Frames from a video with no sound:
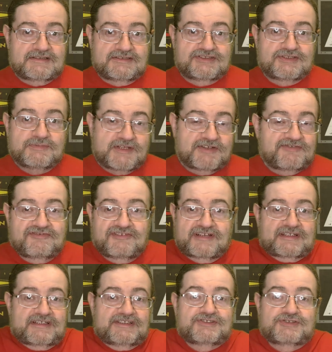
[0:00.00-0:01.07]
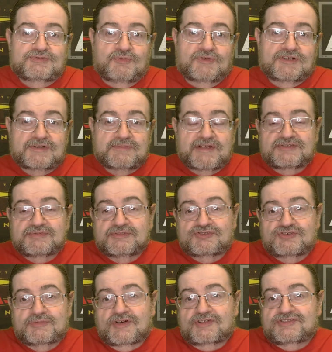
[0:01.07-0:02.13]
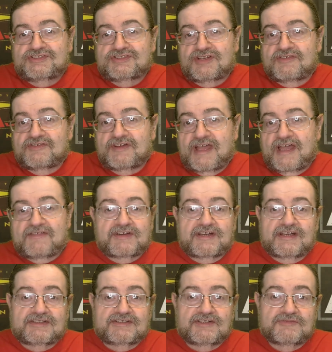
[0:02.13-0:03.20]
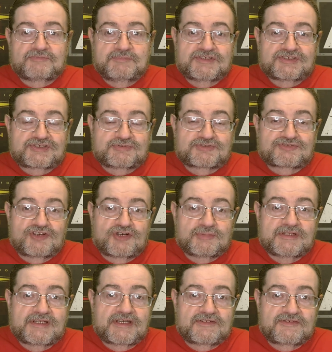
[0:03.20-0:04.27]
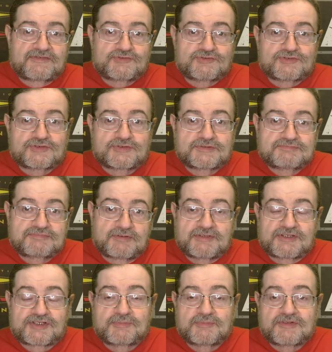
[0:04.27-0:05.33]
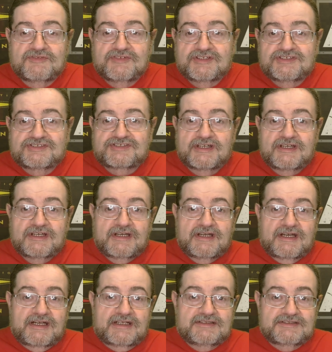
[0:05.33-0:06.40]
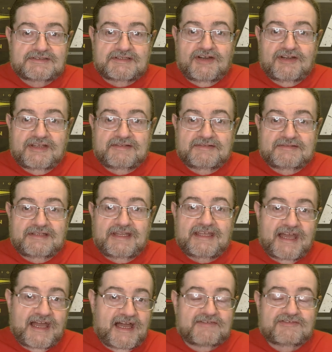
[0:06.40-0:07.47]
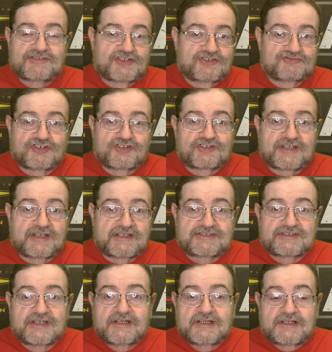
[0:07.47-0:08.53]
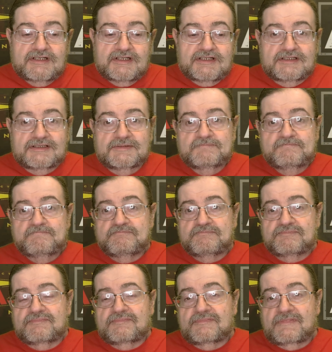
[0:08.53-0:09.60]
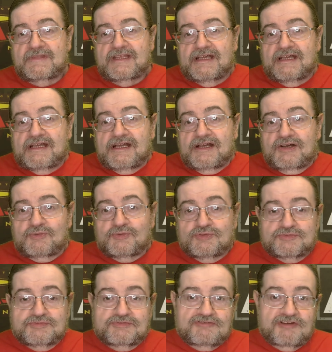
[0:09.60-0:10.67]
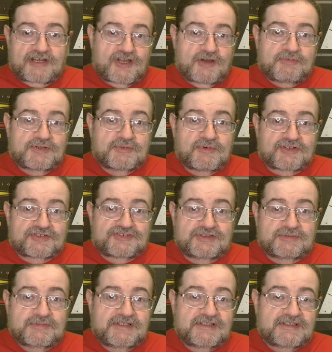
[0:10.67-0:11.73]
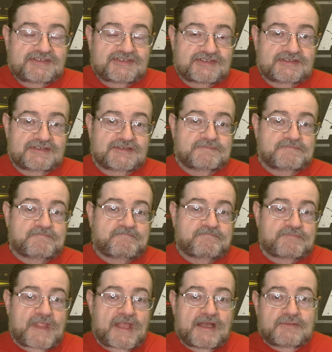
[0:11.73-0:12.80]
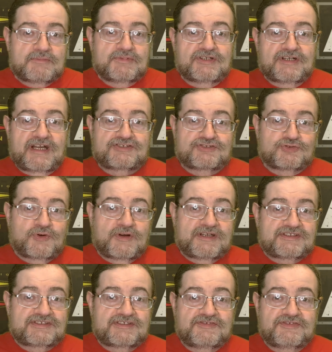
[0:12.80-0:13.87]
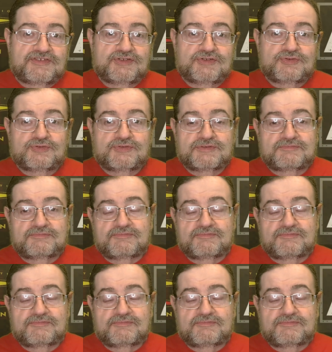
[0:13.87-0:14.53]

to be frank, it's one of the best mystery boxes I've ever had. I've been a subscriber now for probably a couple of years, and I they haven't gone wrong yet. Um, we'll crack open the box in a minute, um, but as always, if you